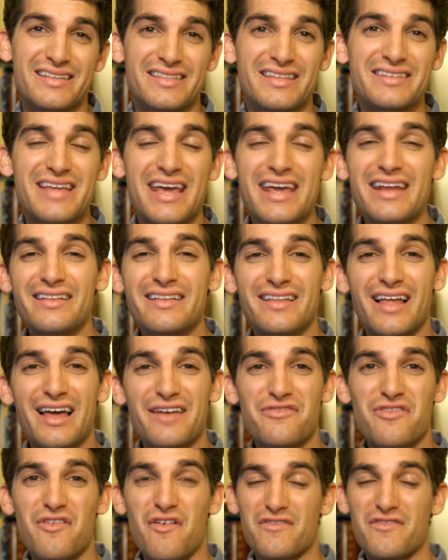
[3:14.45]
The day in the
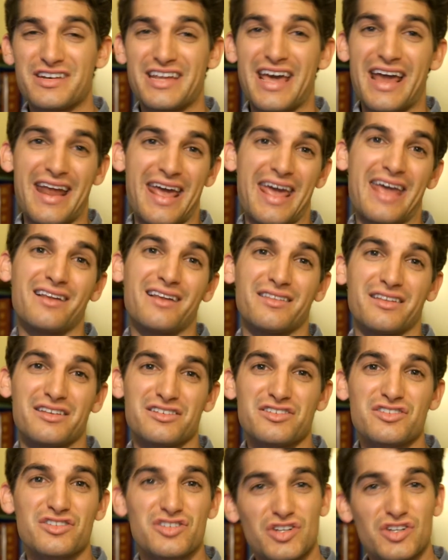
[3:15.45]
life of a data
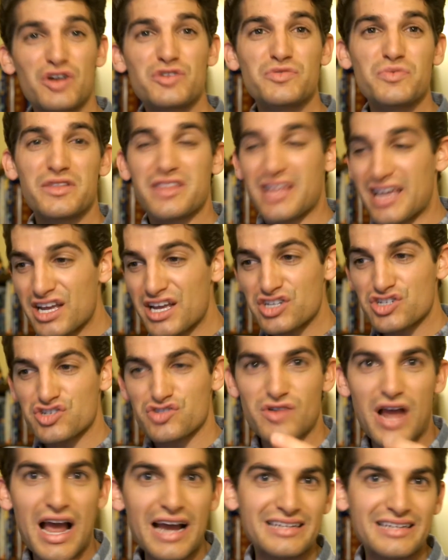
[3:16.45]
analyst starts with
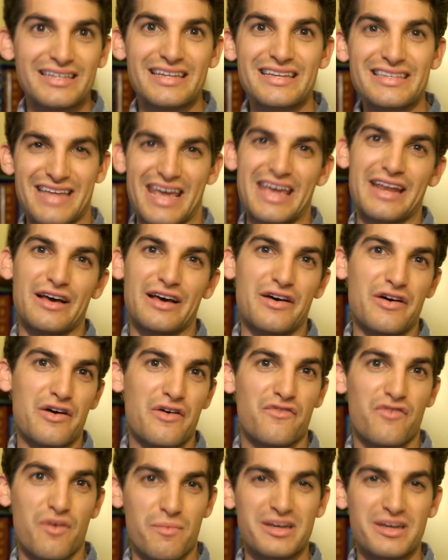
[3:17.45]
extracting data
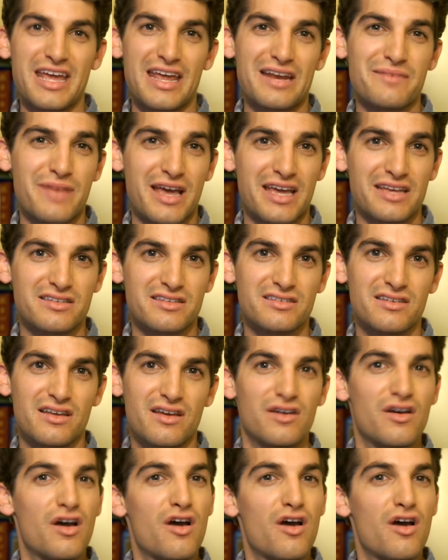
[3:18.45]
from a database.